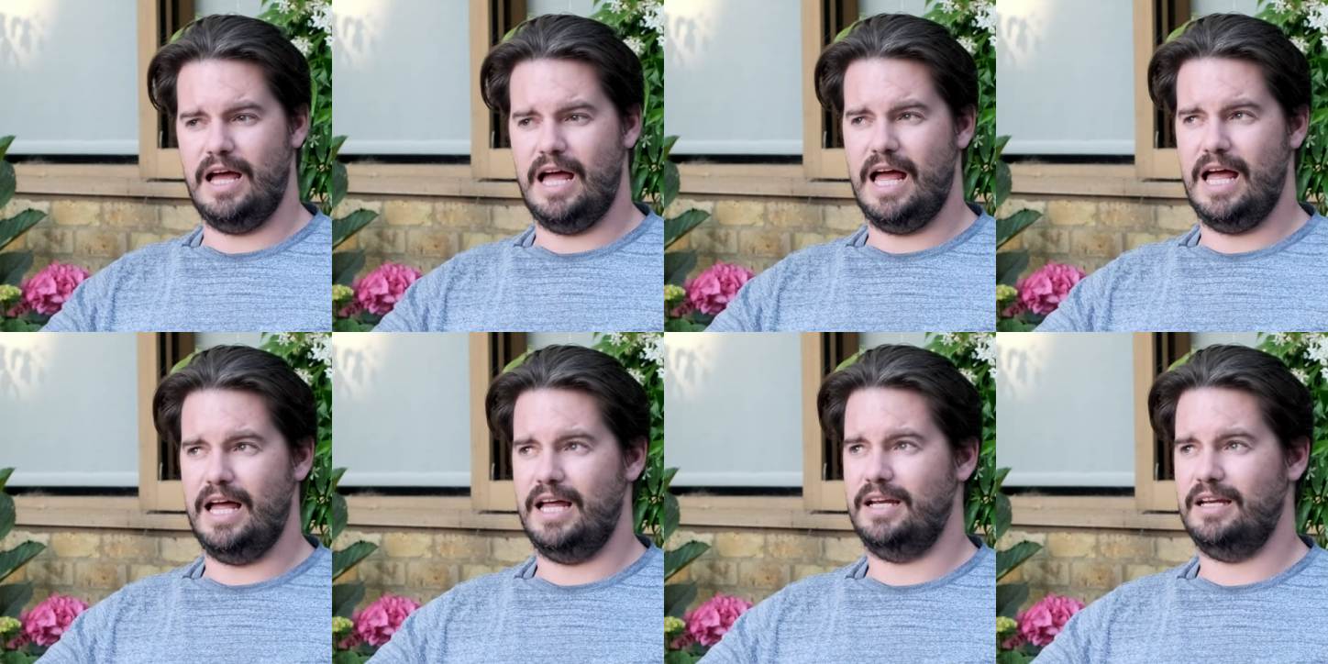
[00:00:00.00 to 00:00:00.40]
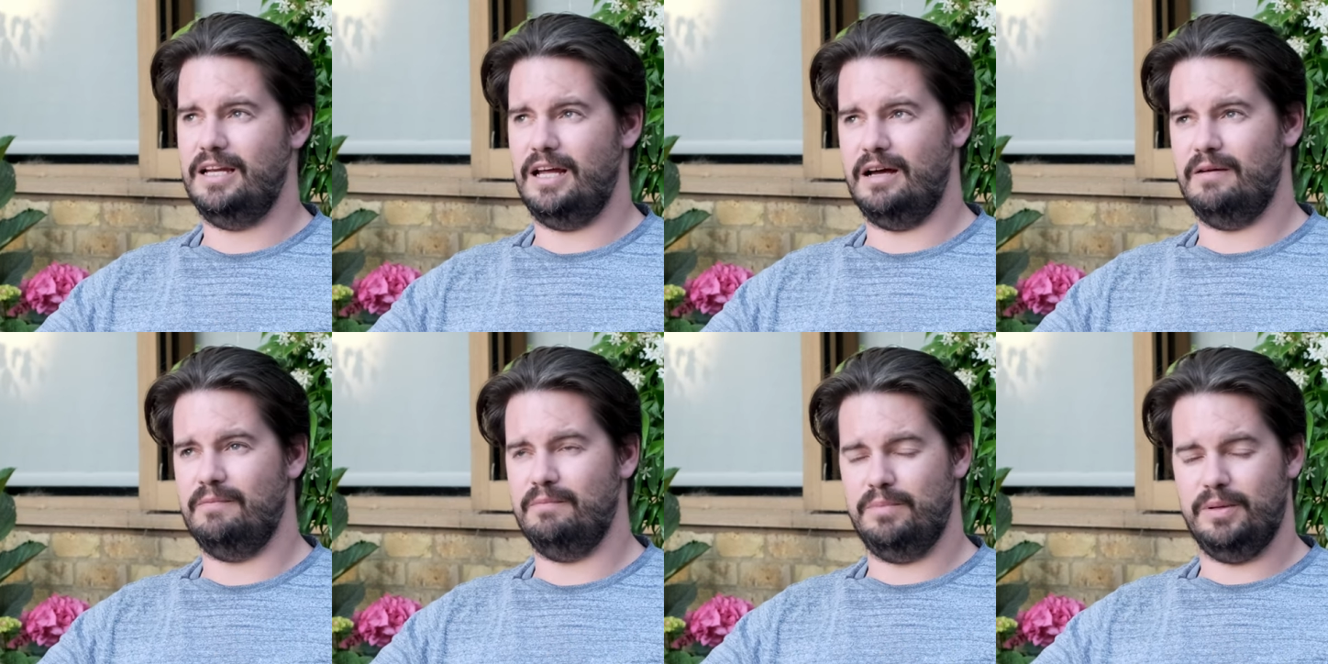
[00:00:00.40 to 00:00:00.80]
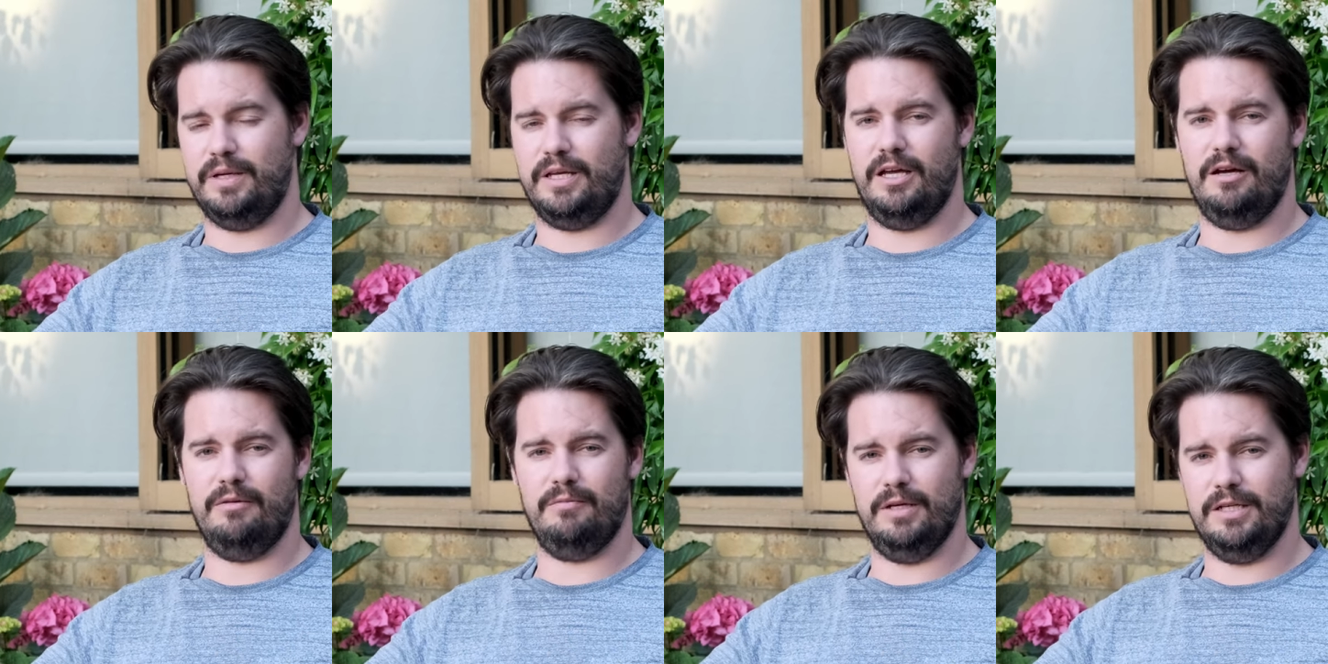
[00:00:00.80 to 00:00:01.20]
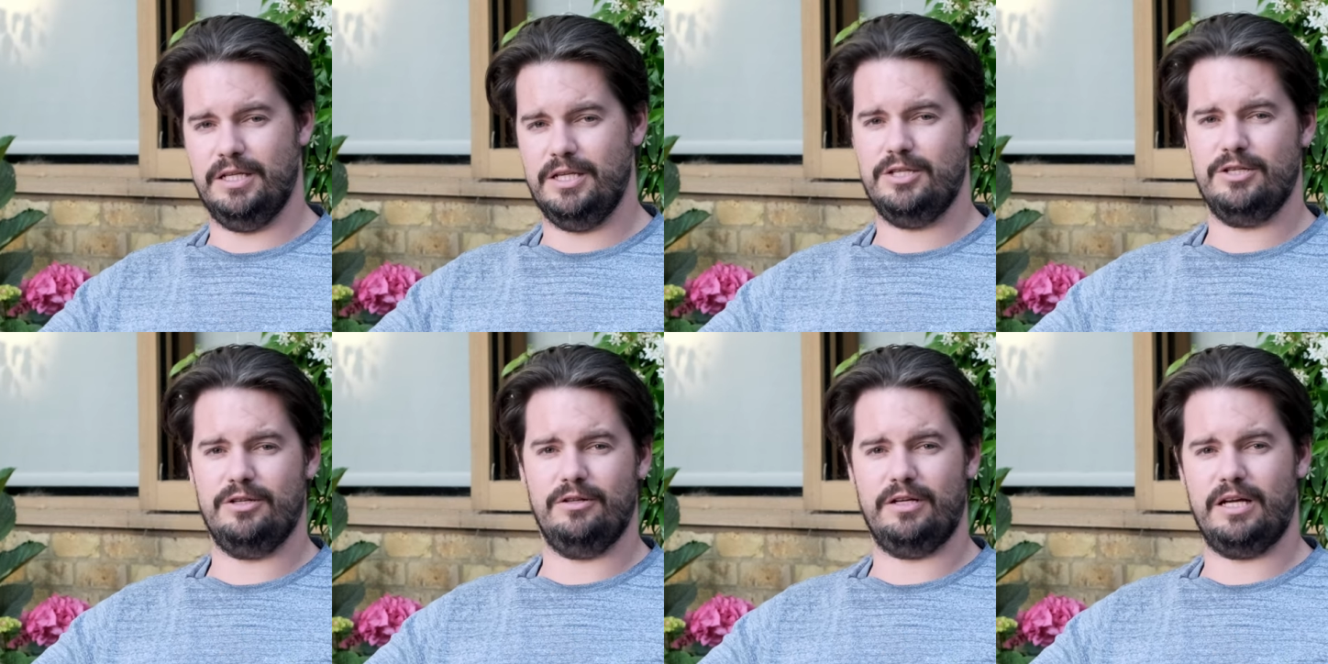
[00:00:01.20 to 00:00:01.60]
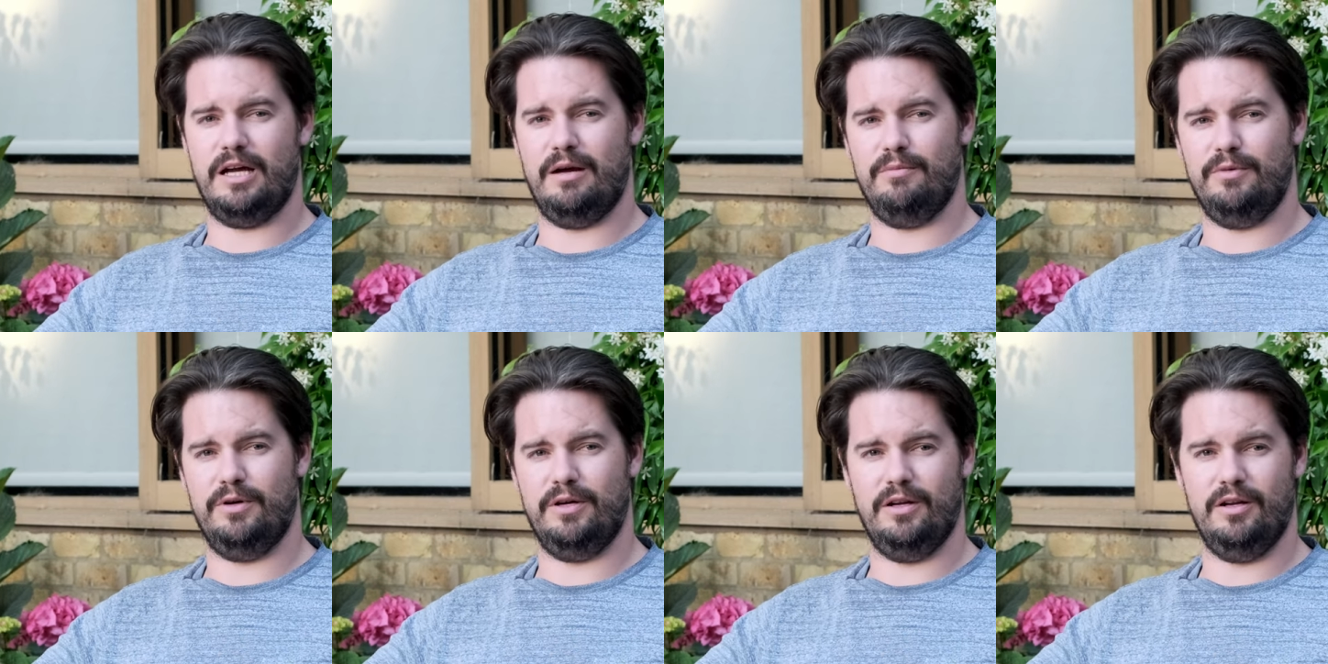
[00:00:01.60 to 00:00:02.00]
and I'm picking up my digital
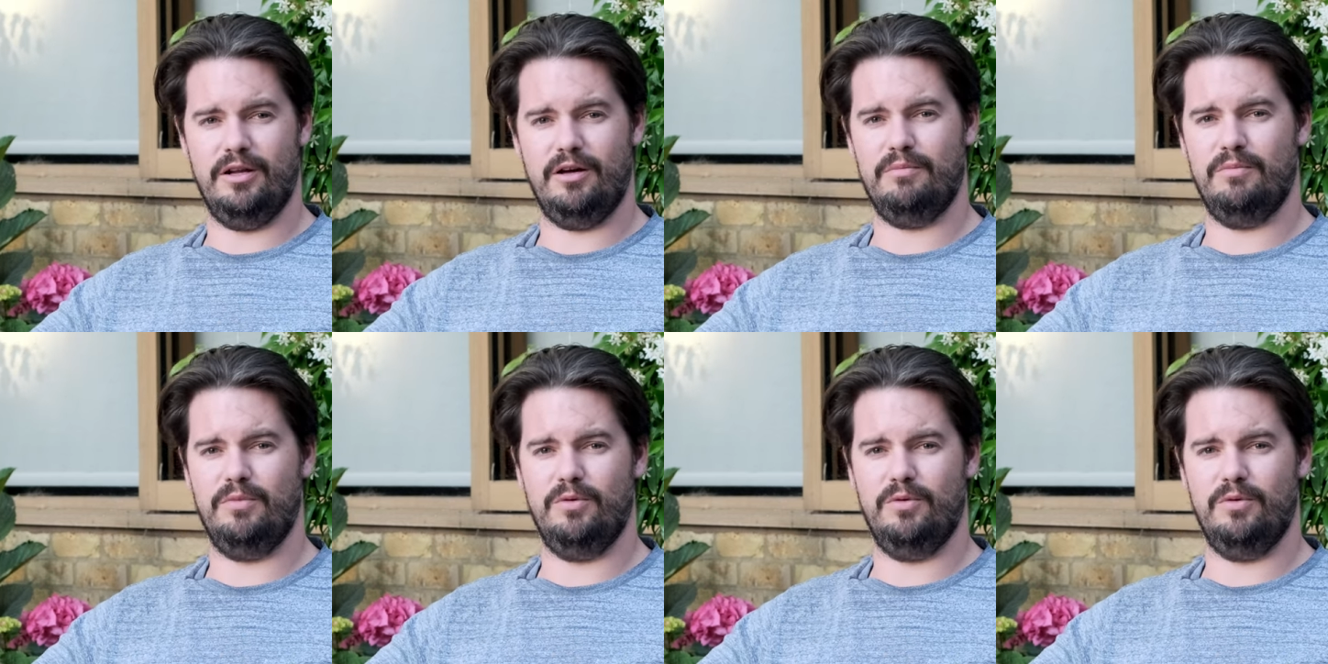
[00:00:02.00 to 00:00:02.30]
camera a lot